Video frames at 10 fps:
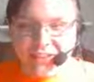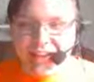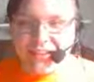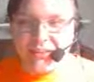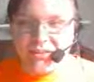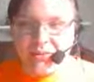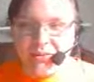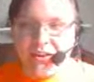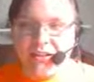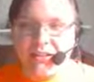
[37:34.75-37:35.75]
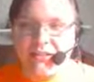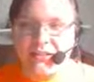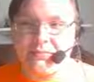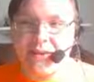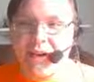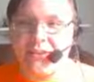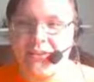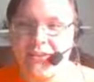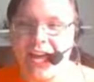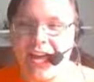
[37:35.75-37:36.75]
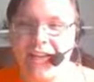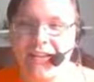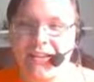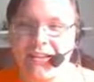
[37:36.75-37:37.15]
That stupid clock doesn't matter, okay?